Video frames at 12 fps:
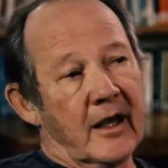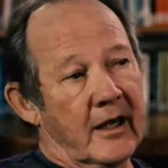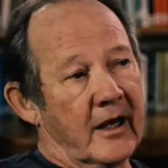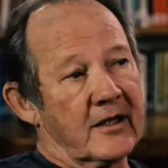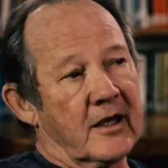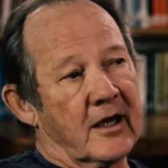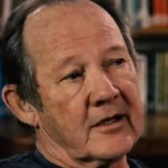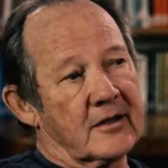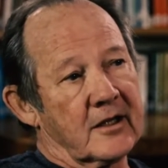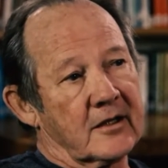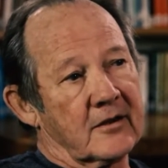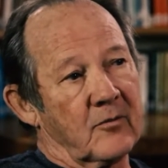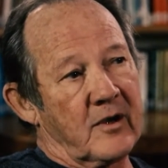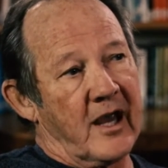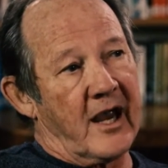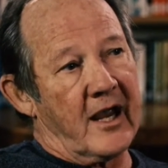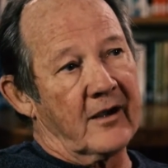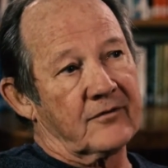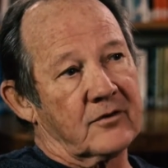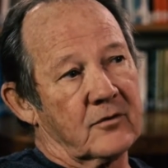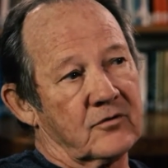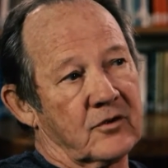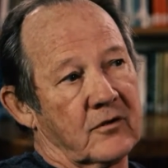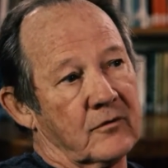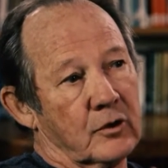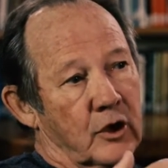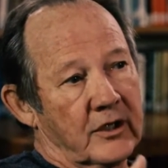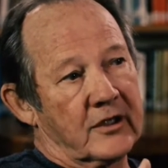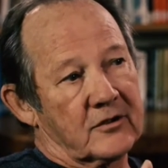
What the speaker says: And I think that we have to sort of look